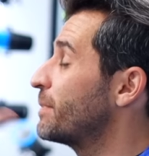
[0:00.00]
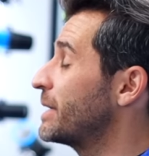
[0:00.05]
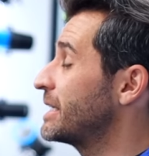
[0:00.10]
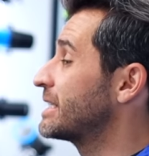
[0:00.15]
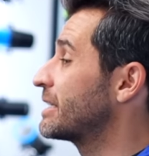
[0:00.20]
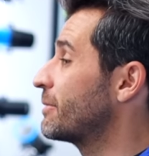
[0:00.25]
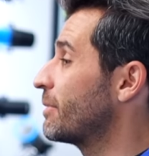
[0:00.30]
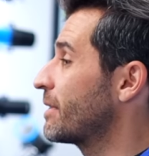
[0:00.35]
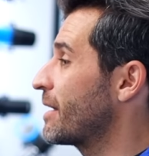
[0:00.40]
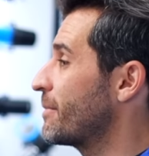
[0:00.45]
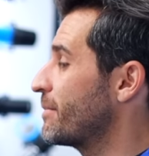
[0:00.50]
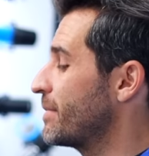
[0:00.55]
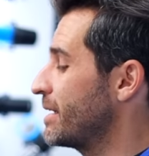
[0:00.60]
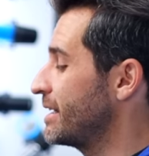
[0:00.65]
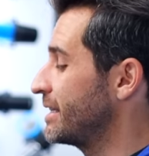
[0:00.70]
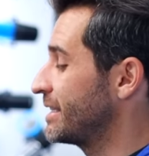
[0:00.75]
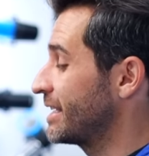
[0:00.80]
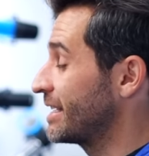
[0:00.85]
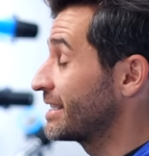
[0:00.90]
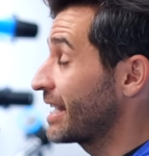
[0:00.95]
basically what that
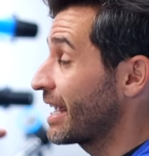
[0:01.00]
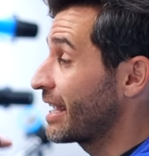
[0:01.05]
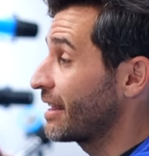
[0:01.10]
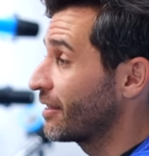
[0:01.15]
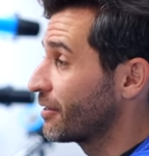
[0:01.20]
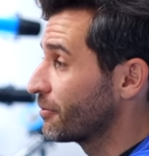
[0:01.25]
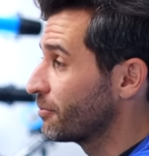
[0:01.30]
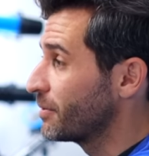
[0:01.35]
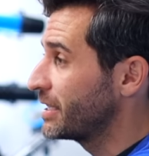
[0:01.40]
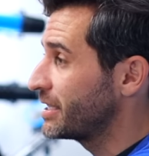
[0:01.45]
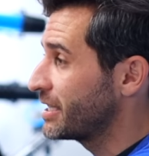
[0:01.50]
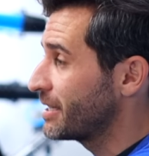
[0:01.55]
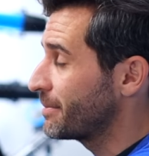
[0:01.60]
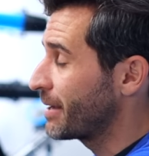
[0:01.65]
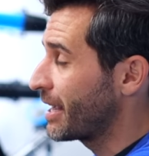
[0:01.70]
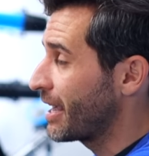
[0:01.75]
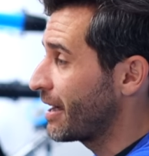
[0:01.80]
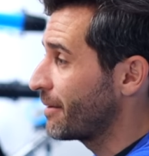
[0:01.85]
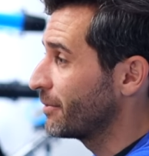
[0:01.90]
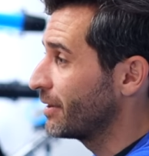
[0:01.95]
means is a three chip
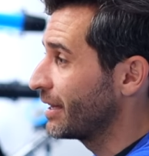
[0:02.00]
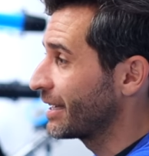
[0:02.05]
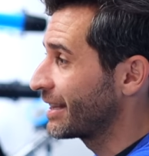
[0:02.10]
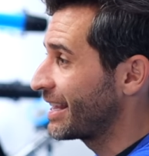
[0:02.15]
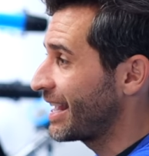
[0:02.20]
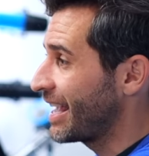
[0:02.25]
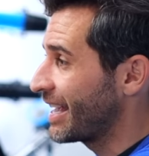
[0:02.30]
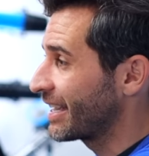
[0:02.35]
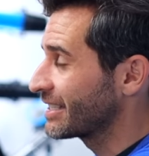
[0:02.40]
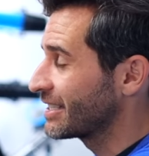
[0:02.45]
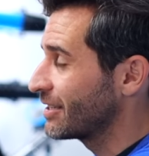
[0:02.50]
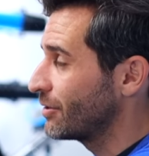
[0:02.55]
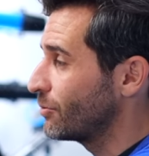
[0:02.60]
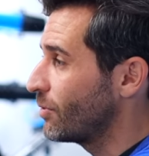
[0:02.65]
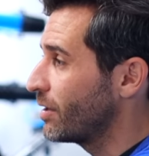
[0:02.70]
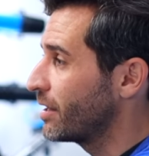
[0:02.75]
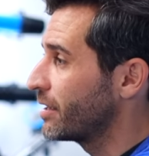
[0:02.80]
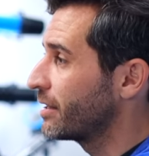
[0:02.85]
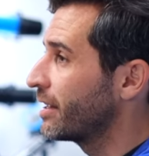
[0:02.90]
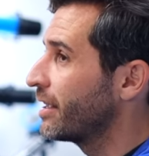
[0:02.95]
camera like the
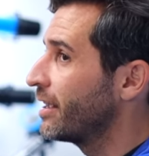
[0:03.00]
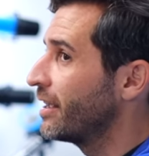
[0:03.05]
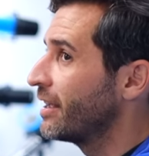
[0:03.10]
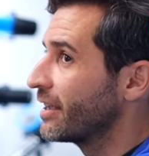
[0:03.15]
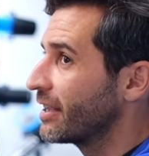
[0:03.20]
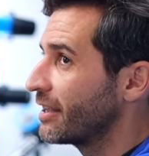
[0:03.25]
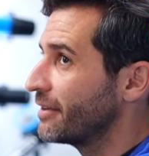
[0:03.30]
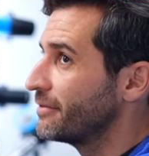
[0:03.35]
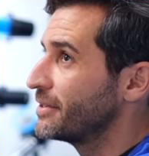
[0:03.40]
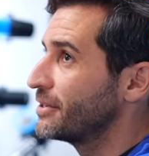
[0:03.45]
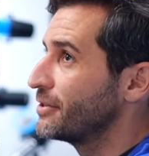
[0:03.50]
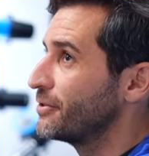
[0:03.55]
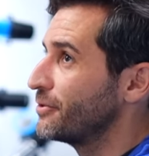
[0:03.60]
XL1 gives